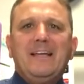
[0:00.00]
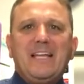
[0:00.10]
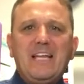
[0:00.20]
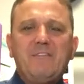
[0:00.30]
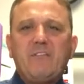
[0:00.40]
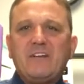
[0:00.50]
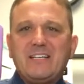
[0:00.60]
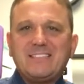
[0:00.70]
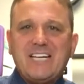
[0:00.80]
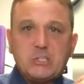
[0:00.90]
even if it
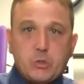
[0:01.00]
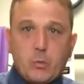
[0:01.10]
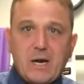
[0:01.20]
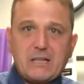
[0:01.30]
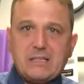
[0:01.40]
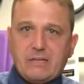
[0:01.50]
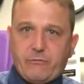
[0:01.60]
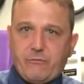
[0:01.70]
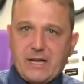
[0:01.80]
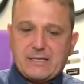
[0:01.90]
does not directly
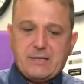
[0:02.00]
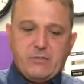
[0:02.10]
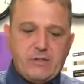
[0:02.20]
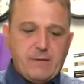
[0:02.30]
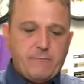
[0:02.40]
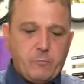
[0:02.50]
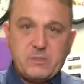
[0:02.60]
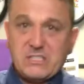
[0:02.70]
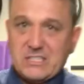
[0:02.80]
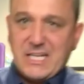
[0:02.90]
affect them
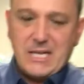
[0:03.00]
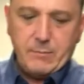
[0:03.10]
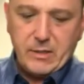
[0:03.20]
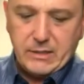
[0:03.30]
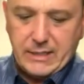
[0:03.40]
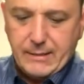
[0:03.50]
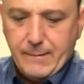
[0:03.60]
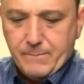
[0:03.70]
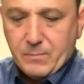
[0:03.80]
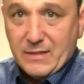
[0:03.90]
from a sustainability
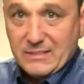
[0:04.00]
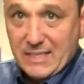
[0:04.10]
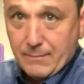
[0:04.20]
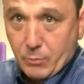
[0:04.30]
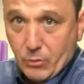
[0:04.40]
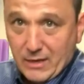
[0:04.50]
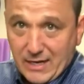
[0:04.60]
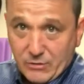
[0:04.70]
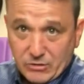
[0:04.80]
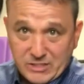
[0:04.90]
standpoint
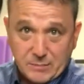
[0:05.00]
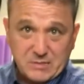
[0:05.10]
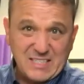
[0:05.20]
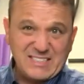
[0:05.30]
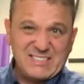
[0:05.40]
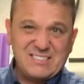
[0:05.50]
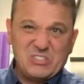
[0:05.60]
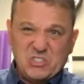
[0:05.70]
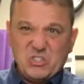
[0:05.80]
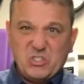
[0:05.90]
on their
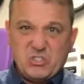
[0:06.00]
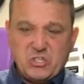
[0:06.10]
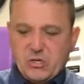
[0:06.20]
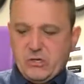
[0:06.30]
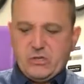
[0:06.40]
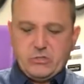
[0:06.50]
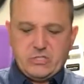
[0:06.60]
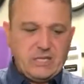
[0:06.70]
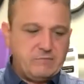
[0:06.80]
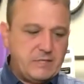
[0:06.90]
substance, their security, their
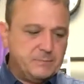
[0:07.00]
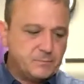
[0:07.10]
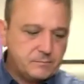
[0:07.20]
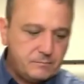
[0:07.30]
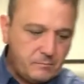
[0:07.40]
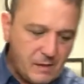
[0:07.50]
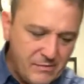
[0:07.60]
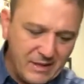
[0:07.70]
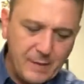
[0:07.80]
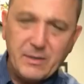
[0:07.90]
safety.
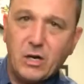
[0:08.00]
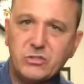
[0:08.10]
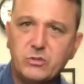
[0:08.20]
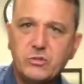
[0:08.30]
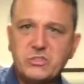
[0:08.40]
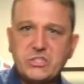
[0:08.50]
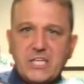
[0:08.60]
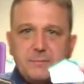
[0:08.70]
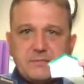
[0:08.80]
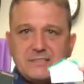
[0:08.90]
They come in all sorts of shapes and